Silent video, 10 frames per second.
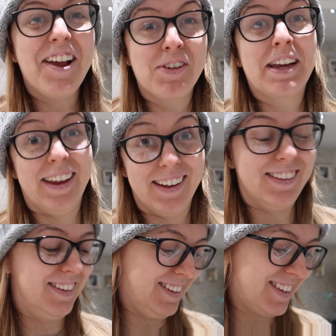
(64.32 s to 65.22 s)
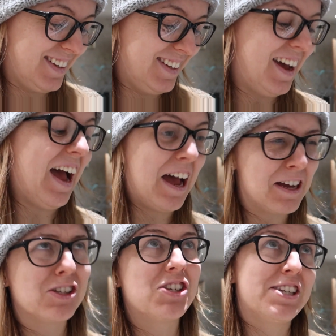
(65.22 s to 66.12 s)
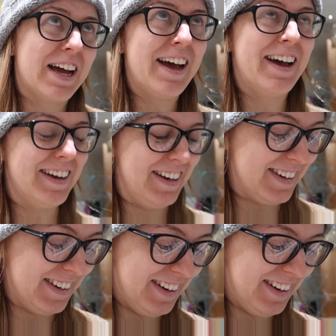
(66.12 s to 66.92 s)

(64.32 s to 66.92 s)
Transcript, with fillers: I've killed. Has died.